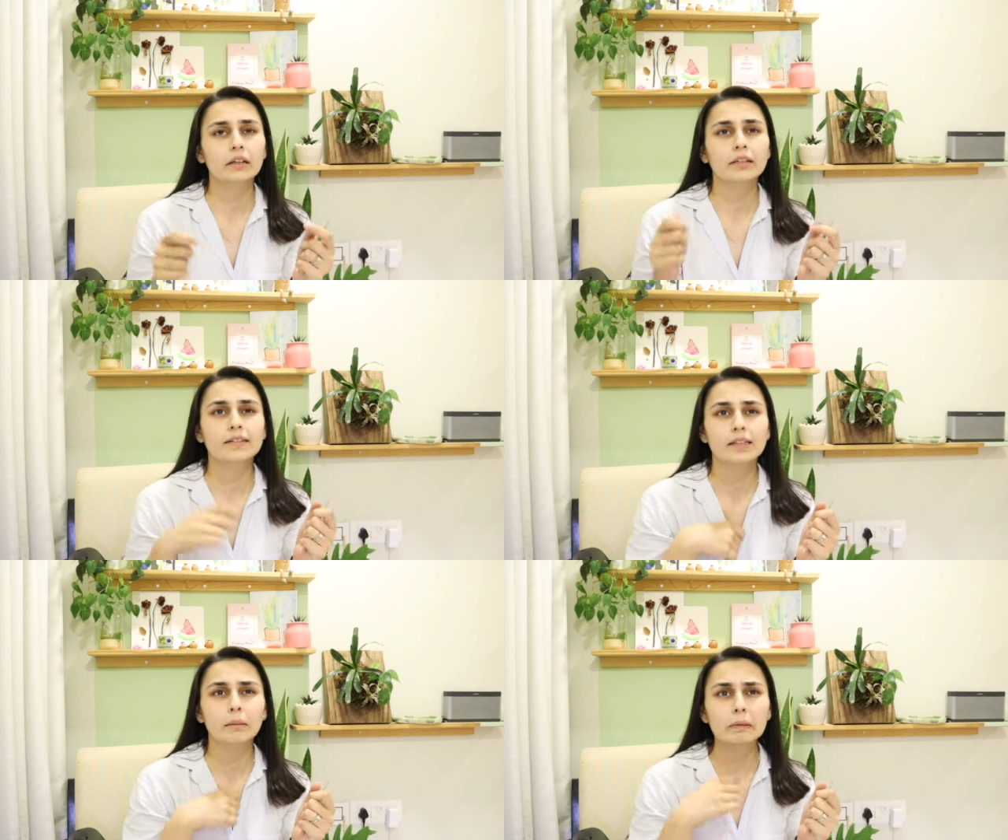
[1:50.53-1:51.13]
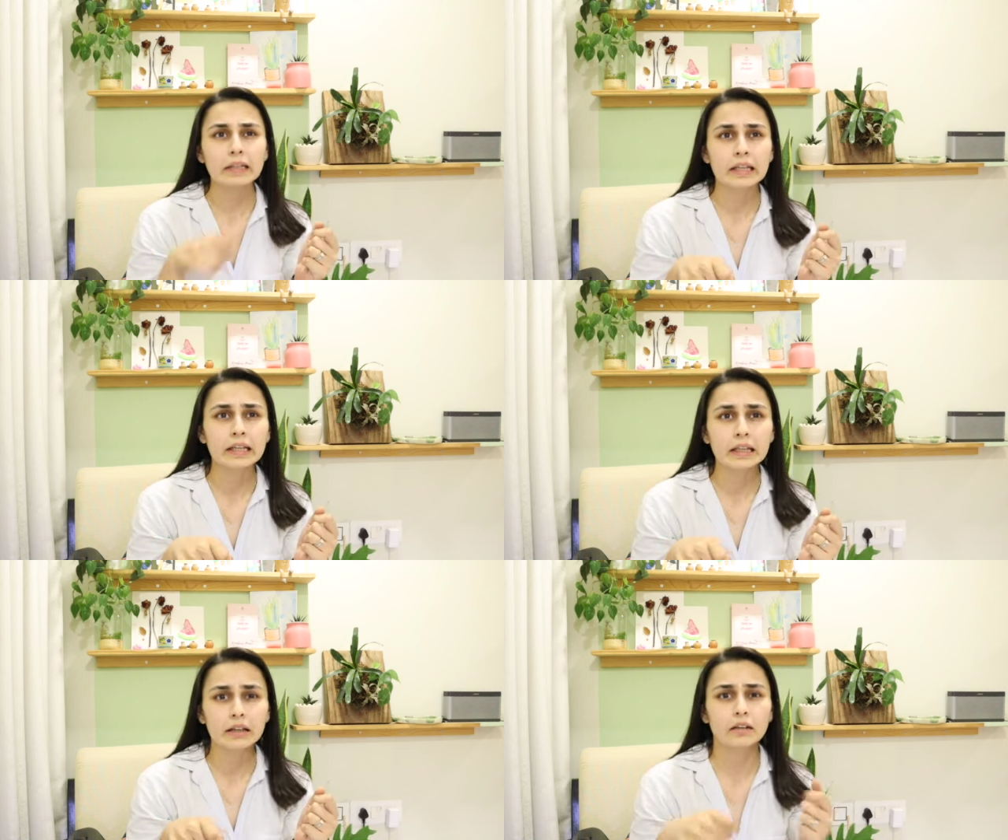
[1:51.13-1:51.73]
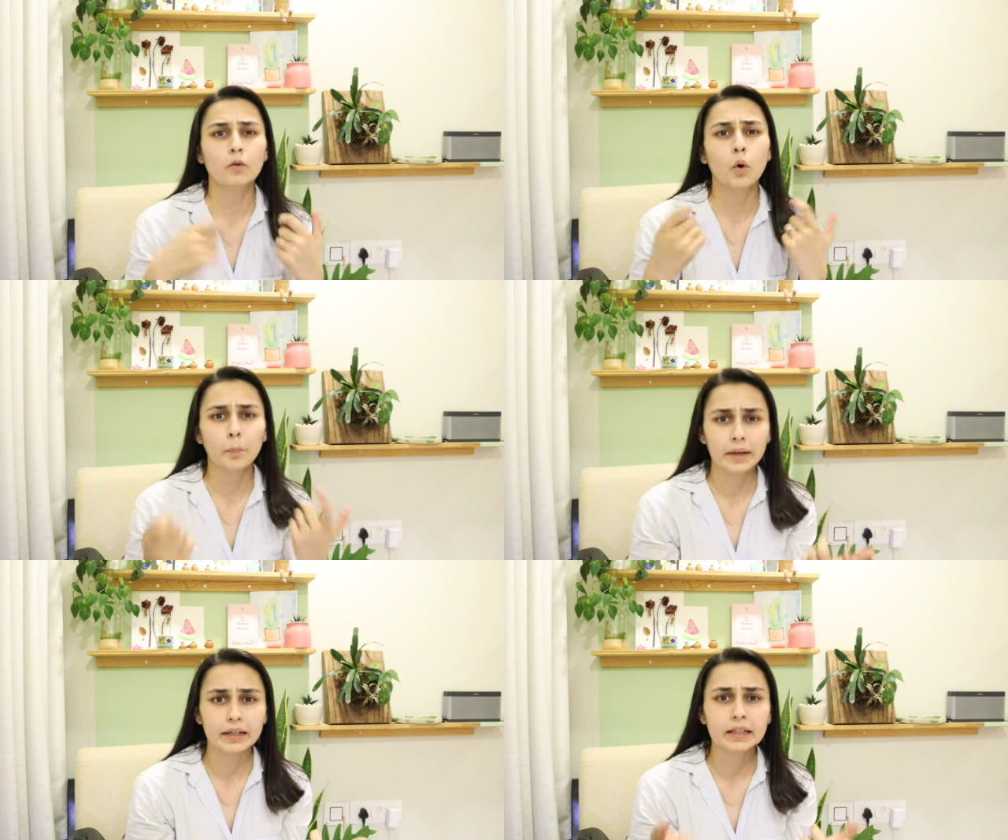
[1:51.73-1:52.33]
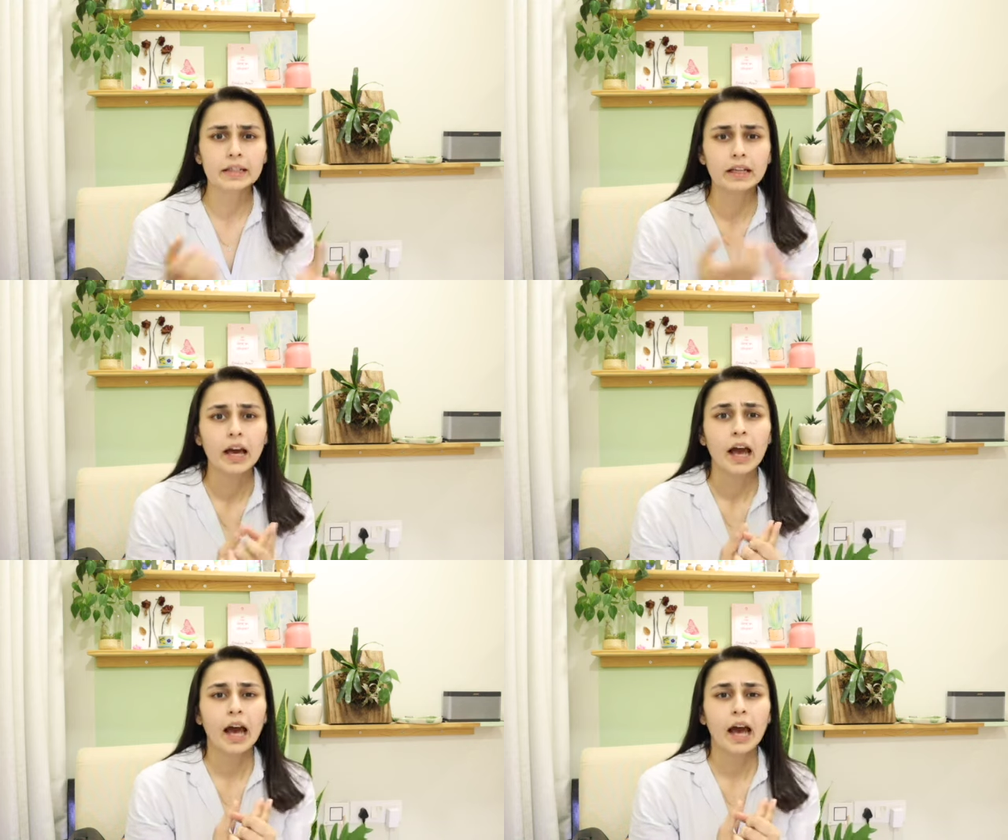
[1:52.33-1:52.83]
in some ghee, homemade ghee,